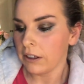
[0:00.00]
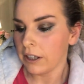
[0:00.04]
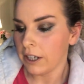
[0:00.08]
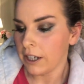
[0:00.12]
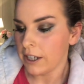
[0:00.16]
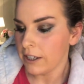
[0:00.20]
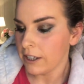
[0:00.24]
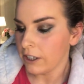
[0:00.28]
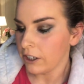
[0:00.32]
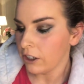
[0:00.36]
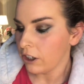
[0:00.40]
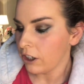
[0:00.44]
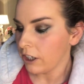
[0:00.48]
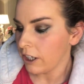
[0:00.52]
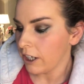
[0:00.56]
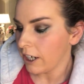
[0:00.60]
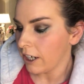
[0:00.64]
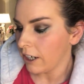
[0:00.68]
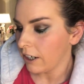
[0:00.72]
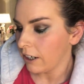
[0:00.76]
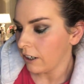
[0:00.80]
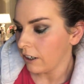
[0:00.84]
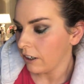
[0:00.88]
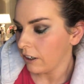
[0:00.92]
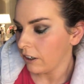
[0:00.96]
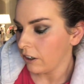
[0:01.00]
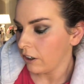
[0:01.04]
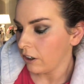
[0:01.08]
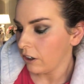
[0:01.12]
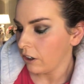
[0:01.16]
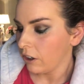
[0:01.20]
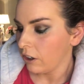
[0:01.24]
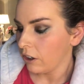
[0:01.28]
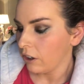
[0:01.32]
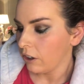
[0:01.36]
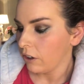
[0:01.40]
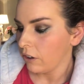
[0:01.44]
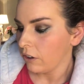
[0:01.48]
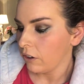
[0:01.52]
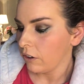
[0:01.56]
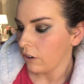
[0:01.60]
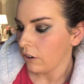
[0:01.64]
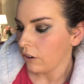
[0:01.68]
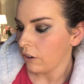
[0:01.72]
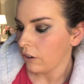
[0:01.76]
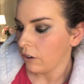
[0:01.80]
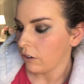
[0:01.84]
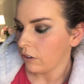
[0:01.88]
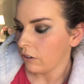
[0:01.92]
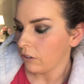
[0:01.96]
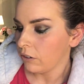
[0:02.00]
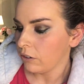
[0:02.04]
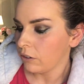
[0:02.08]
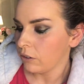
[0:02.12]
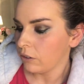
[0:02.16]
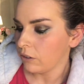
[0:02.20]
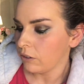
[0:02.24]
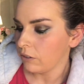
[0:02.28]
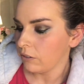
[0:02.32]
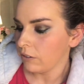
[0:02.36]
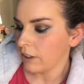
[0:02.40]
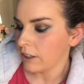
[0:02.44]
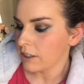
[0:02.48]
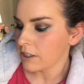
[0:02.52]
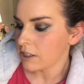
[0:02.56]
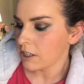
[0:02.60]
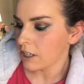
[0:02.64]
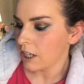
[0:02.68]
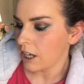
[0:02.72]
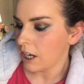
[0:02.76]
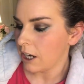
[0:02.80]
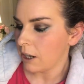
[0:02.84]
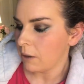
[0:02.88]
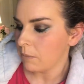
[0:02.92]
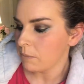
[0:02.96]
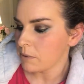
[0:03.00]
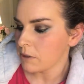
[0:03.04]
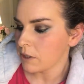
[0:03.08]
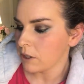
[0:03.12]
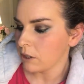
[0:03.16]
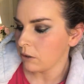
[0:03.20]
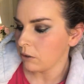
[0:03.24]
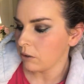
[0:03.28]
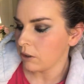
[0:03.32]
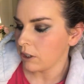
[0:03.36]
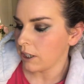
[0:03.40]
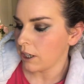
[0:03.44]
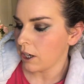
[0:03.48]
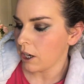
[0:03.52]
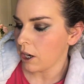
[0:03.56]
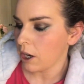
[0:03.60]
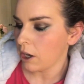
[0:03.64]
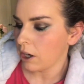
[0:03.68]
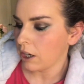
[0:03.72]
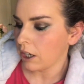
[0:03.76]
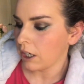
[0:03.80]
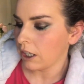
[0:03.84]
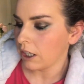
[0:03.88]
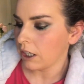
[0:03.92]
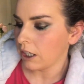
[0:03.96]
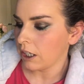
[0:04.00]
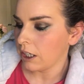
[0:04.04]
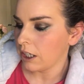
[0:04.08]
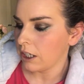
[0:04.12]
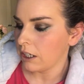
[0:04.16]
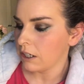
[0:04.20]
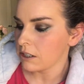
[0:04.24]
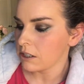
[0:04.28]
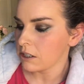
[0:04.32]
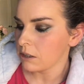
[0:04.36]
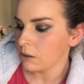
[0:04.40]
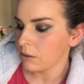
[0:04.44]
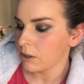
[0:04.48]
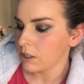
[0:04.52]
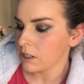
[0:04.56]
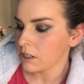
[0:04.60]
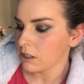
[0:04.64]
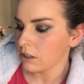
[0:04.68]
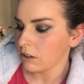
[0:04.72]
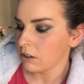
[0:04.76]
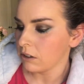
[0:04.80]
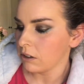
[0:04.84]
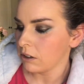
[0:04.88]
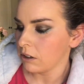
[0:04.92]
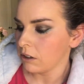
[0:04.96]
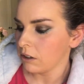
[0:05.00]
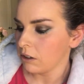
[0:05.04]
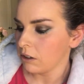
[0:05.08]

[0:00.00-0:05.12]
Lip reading: Anything on it? No, it's absolutely clean as a whistle.